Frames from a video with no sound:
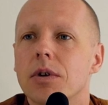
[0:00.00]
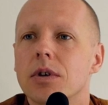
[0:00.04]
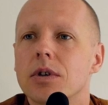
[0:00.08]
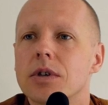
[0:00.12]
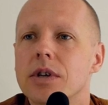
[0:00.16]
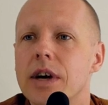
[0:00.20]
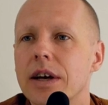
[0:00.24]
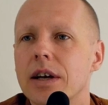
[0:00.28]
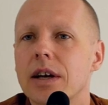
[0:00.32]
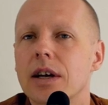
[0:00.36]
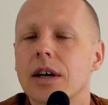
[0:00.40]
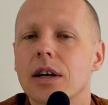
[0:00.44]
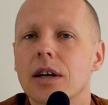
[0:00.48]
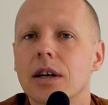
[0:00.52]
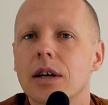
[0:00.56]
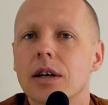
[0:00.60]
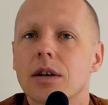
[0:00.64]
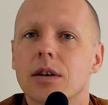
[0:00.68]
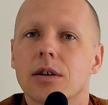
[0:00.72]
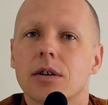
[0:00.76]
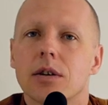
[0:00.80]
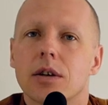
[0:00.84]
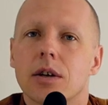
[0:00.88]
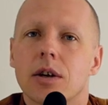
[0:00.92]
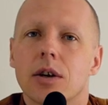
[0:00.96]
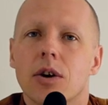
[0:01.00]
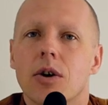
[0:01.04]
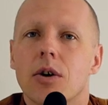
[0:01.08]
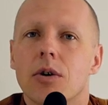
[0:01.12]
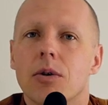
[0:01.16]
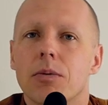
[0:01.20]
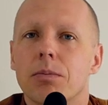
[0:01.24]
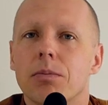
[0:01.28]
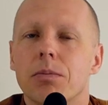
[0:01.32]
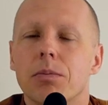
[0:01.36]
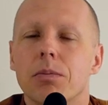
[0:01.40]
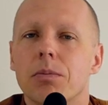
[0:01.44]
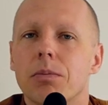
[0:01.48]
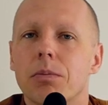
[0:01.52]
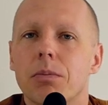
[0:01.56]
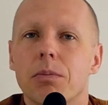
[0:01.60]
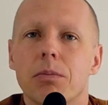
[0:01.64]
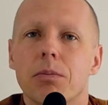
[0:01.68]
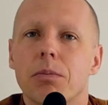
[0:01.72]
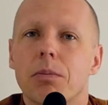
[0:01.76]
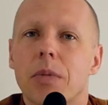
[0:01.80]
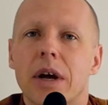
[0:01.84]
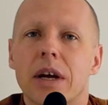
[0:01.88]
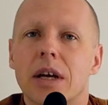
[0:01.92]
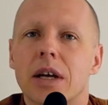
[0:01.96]
taking, you know,
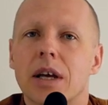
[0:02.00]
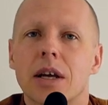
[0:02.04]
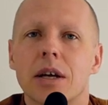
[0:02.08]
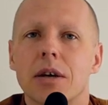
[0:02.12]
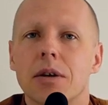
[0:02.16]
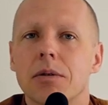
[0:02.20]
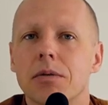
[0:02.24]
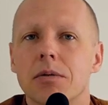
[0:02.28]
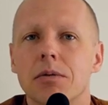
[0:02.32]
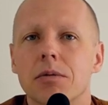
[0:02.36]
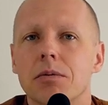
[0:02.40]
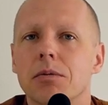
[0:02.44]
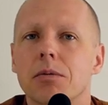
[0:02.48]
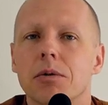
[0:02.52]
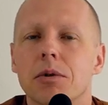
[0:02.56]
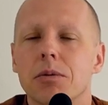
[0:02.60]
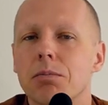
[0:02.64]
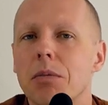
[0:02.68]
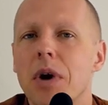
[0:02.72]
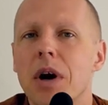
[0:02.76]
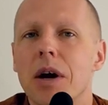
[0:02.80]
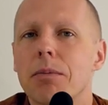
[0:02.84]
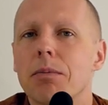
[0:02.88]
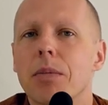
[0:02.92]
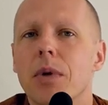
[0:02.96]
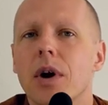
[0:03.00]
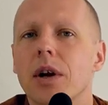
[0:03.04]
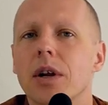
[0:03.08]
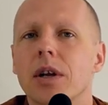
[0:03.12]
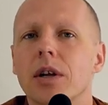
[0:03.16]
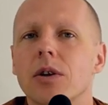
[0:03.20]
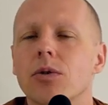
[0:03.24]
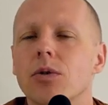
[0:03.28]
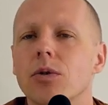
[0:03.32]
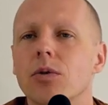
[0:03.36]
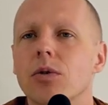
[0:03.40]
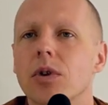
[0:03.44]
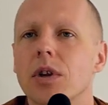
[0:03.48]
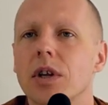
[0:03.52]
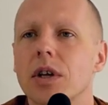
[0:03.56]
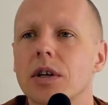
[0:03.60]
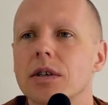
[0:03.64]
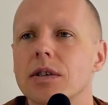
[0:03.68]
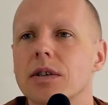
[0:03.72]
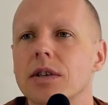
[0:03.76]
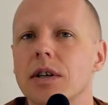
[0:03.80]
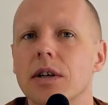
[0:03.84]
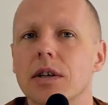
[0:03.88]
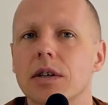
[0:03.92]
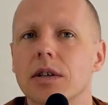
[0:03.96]
making my body do
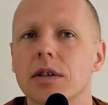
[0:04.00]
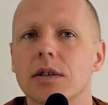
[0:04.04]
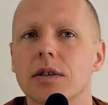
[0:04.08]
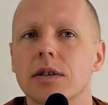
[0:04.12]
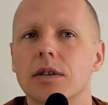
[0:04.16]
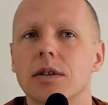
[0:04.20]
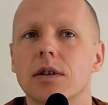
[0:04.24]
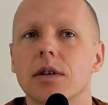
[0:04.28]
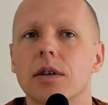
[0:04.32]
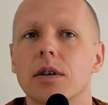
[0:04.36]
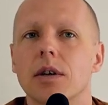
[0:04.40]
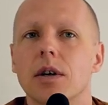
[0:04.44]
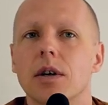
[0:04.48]
these things.